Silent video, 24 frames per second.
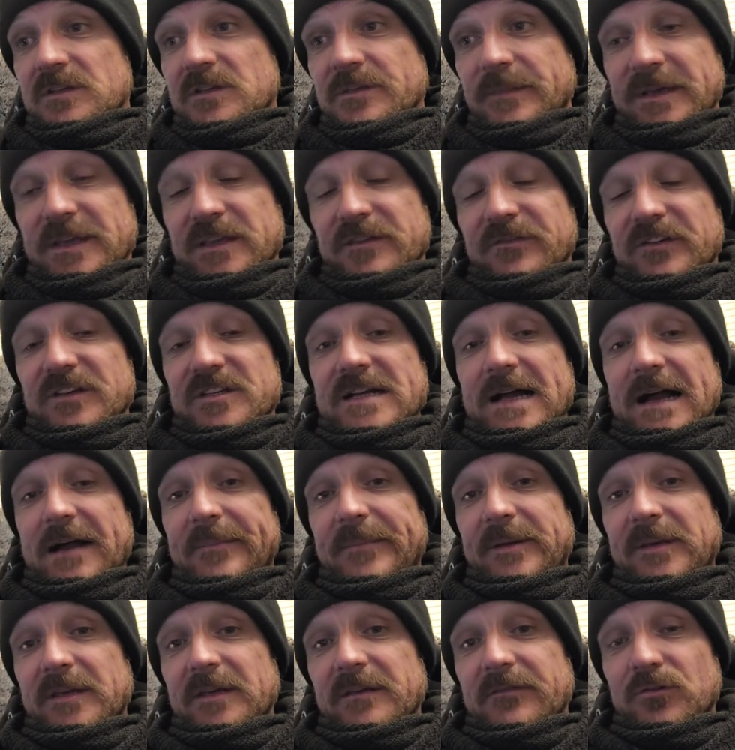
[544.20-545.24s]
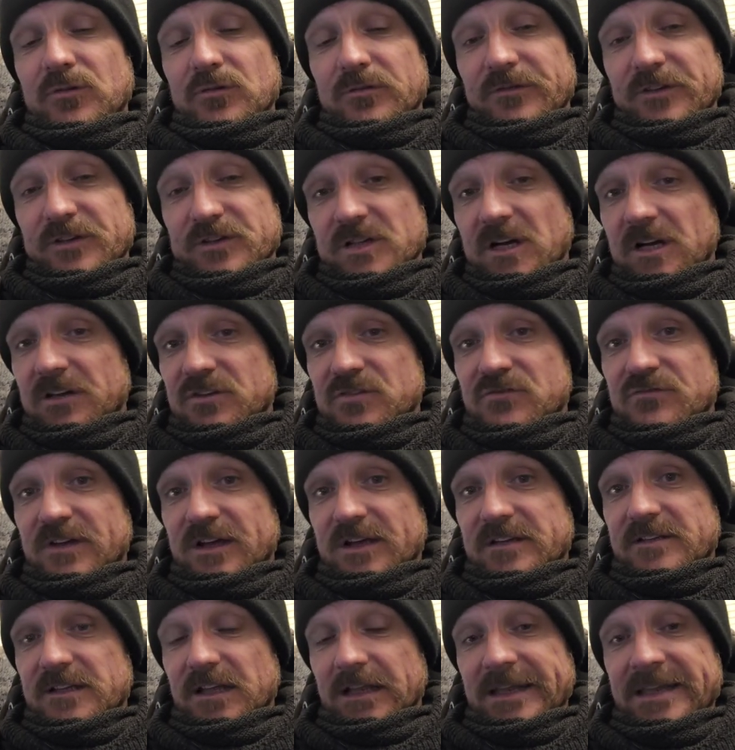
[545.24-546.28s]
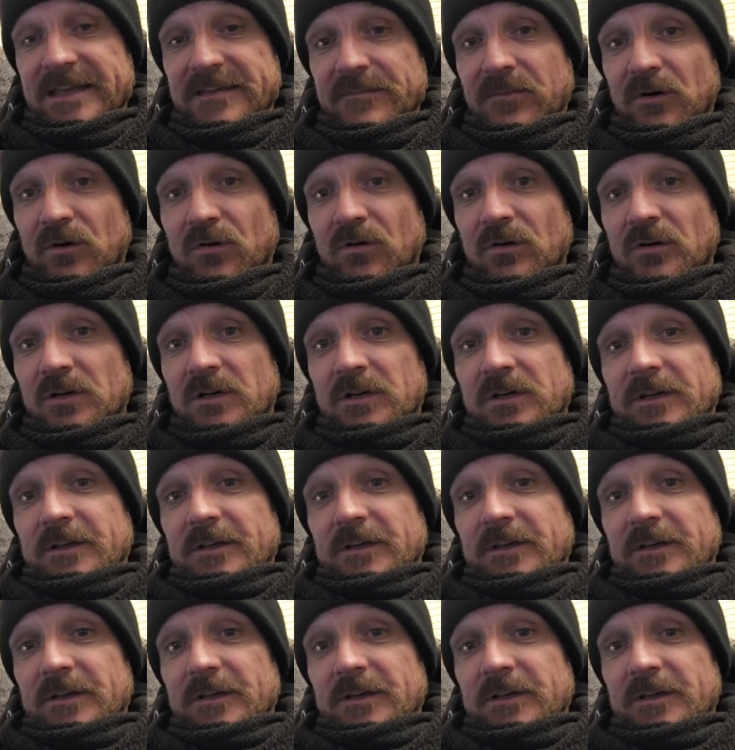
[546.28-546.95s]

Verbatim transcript: to make your fish happy if your fish aren't stressed they'll eat more